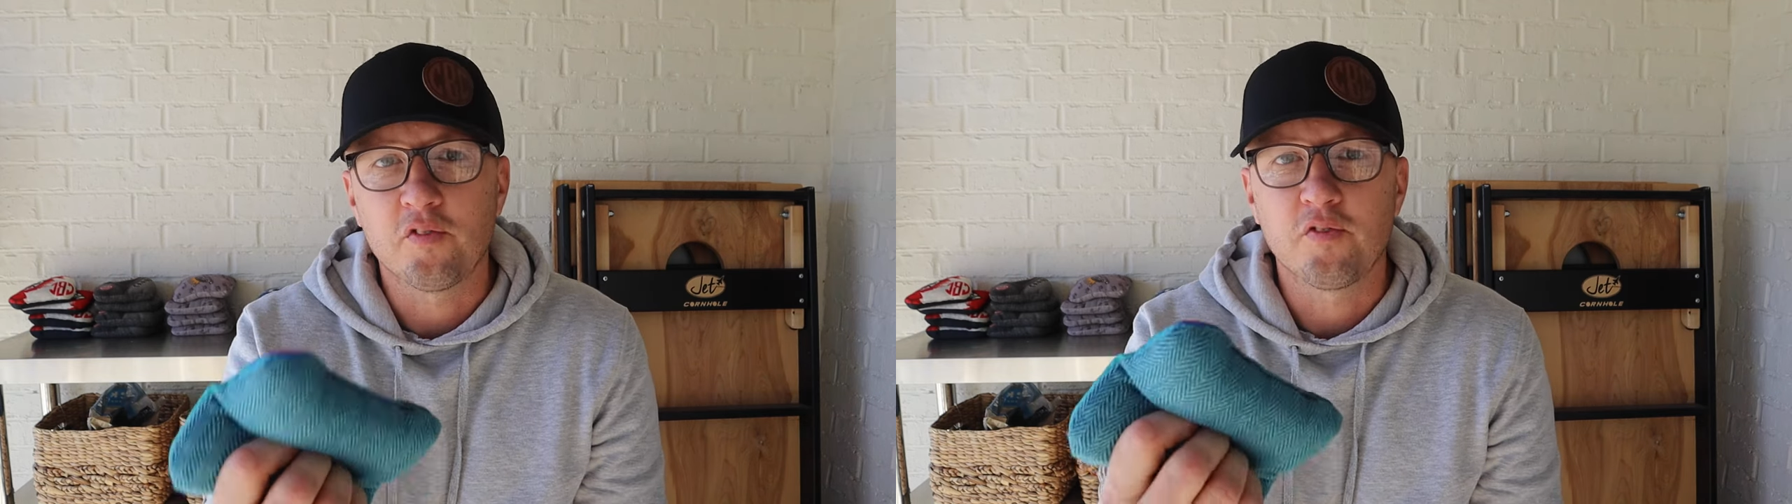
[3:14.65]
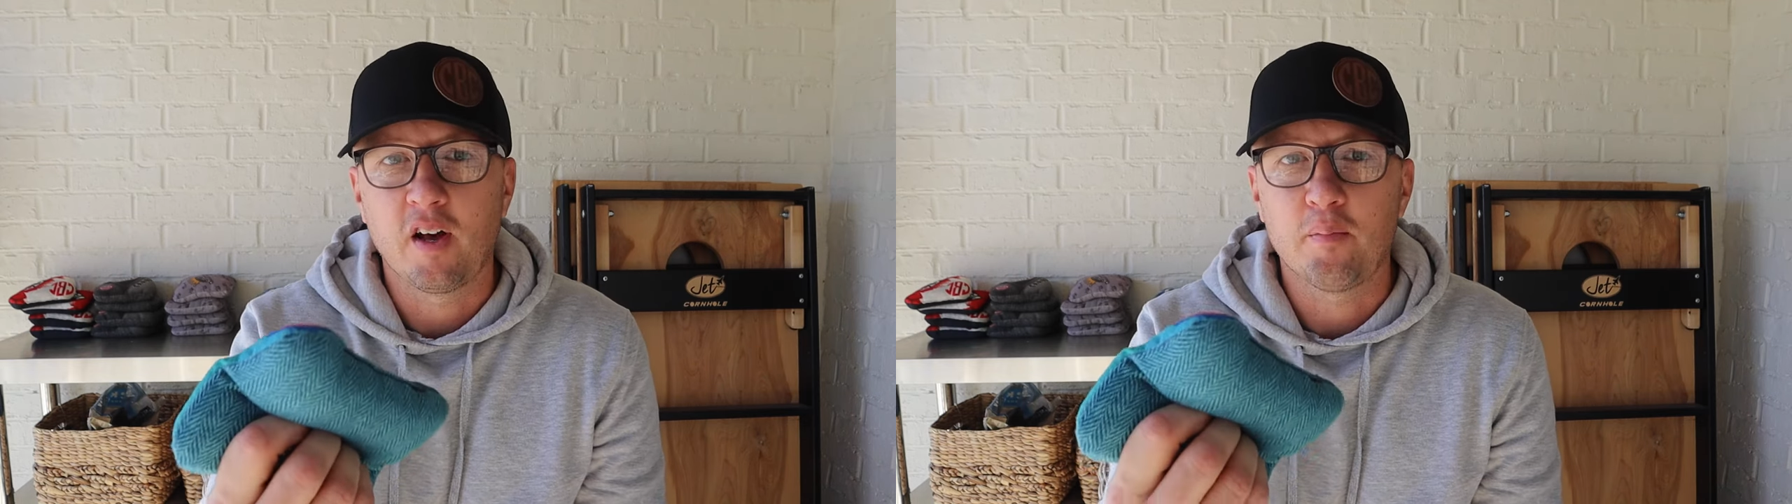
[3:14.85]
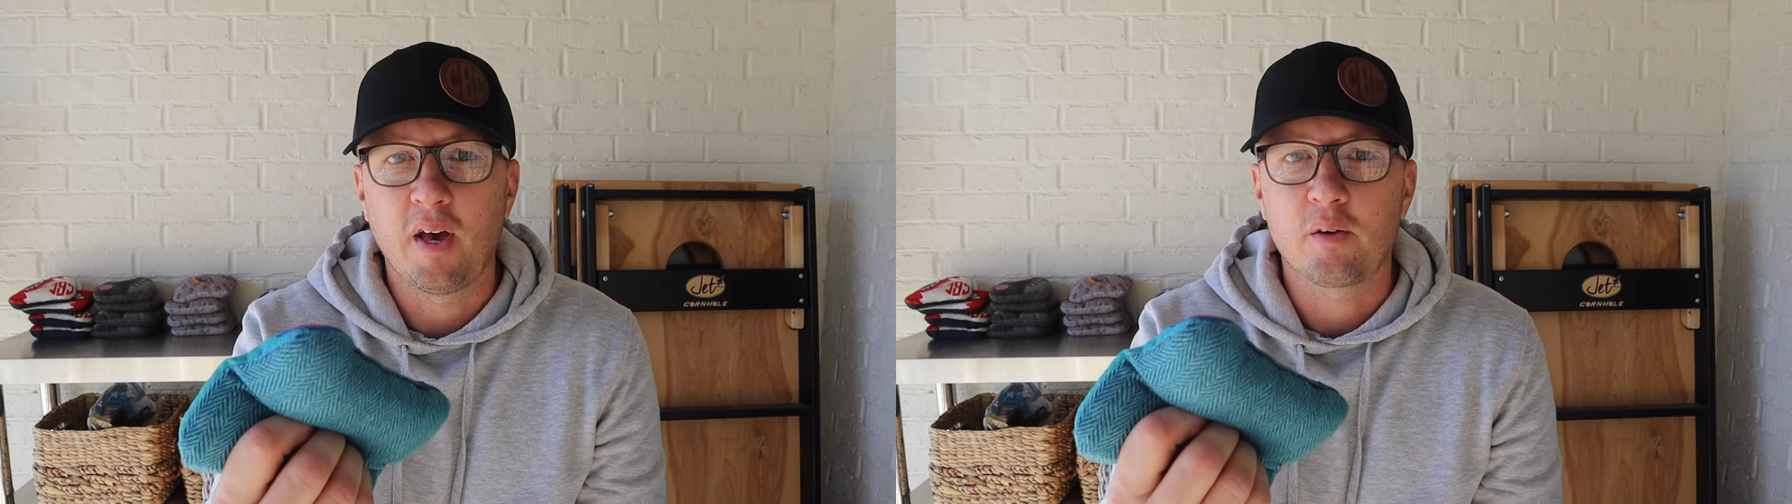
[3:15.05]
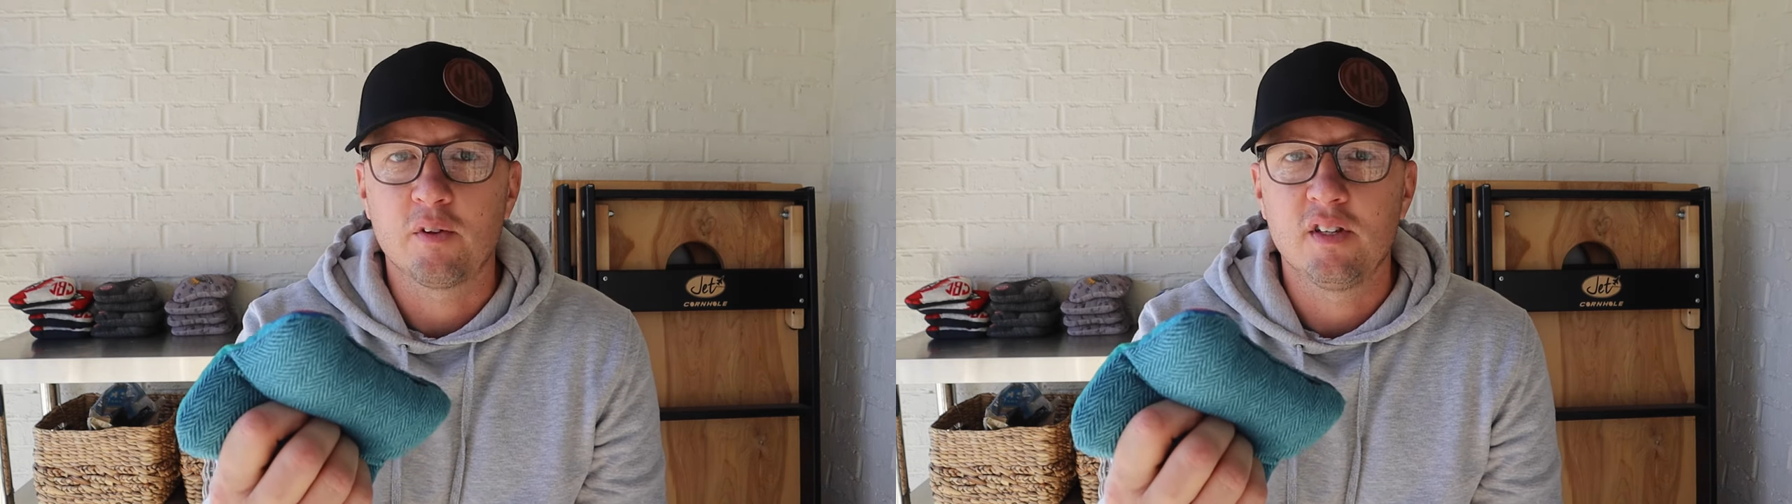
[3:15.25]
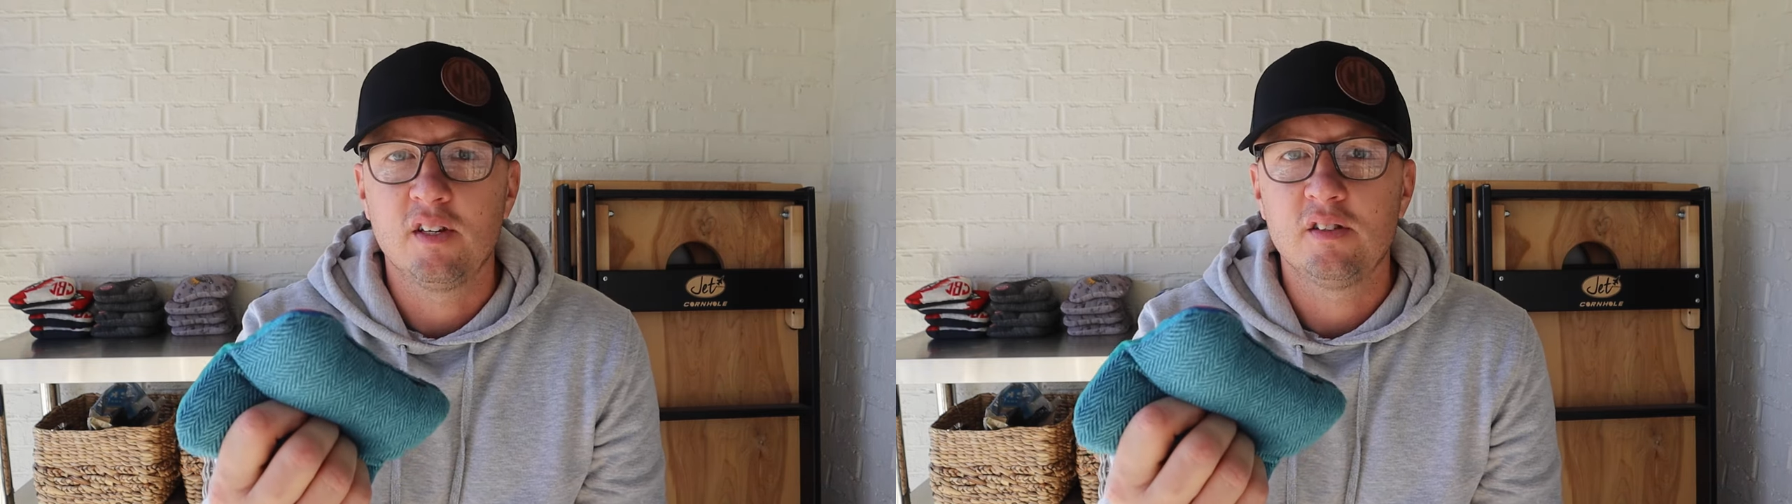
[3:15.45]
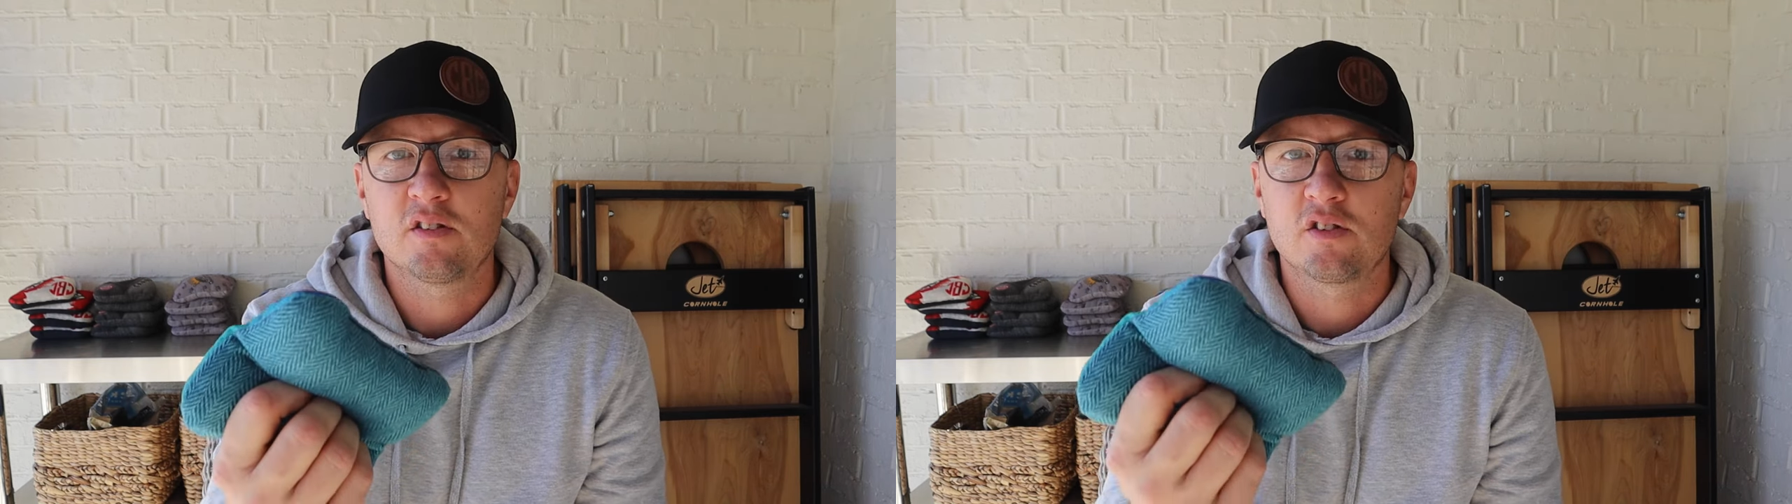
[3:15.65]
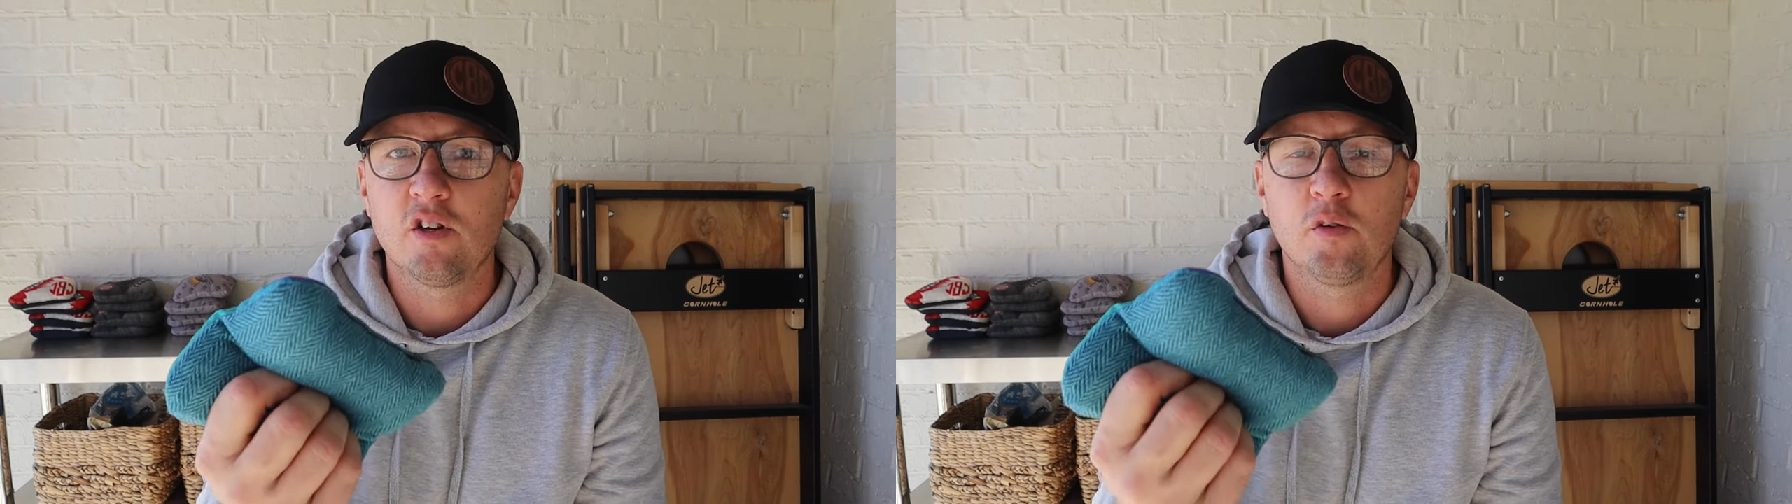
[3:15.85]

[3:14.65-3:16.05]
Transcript: a flat bag with these as good